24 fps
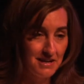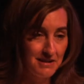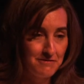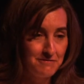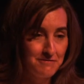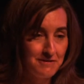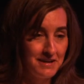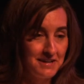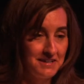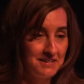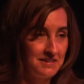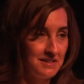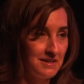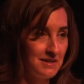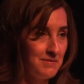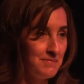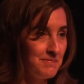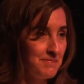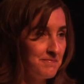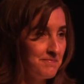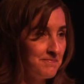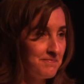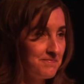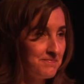I find
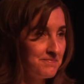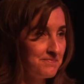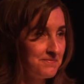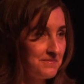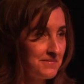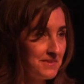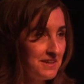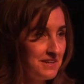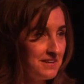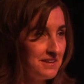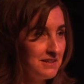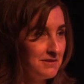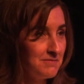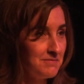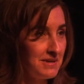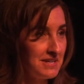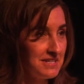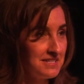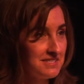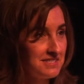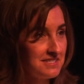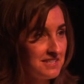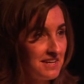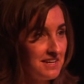them my
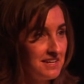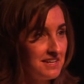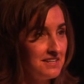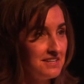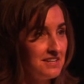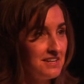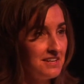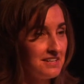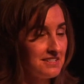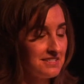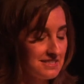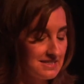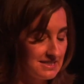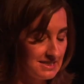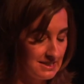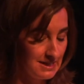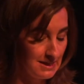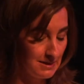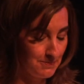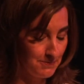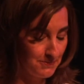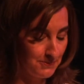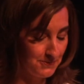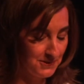son
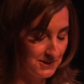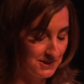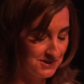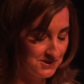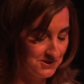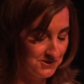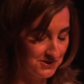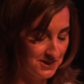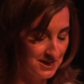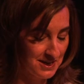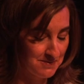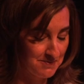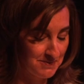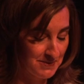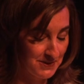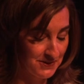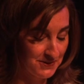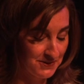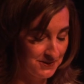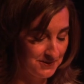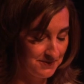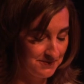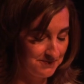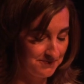asleep with his
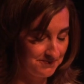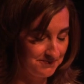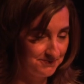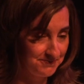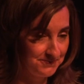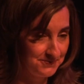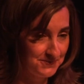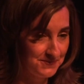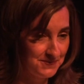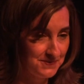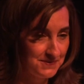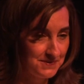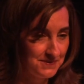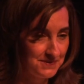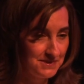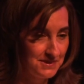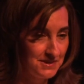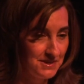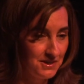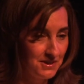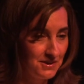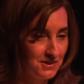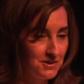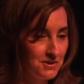grandmother,
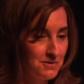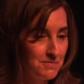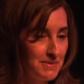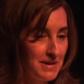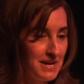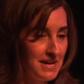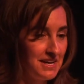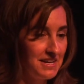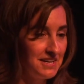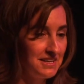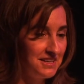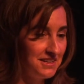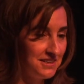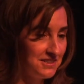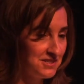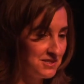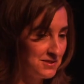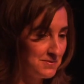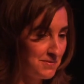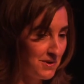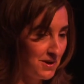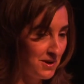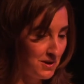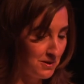her bed a
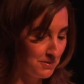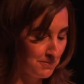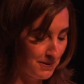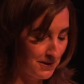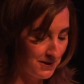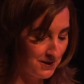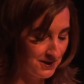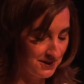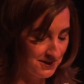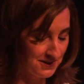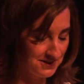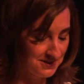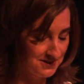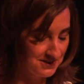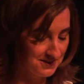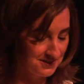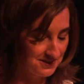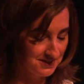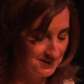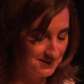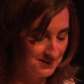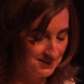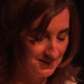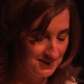small pond,
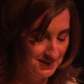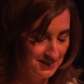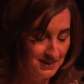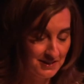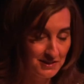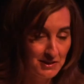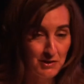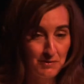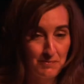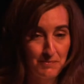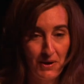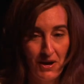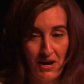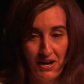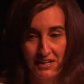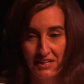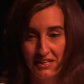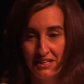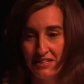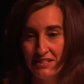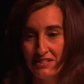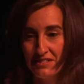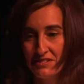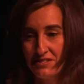their
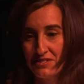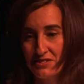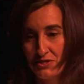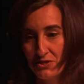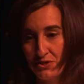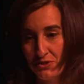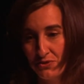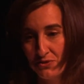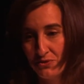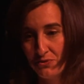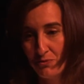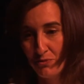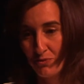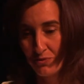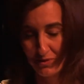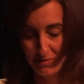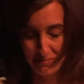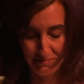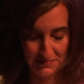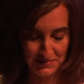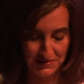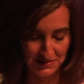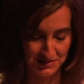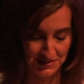bodies two
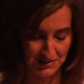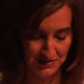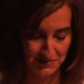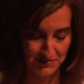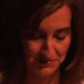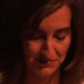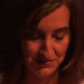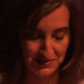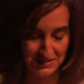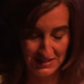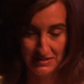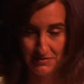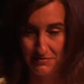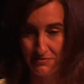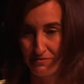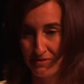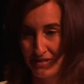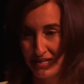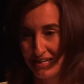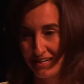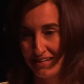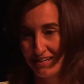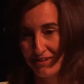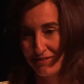warm stones in a
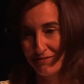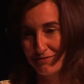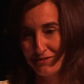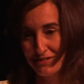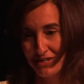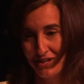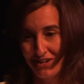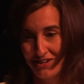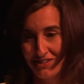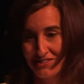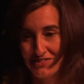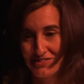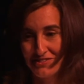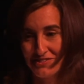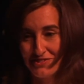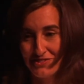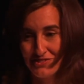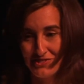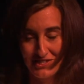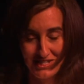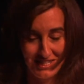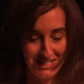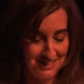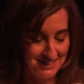ring of tossed
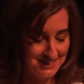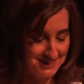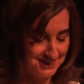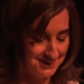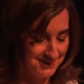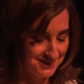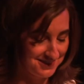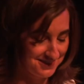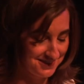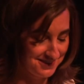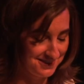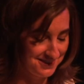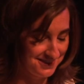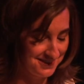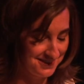sheets.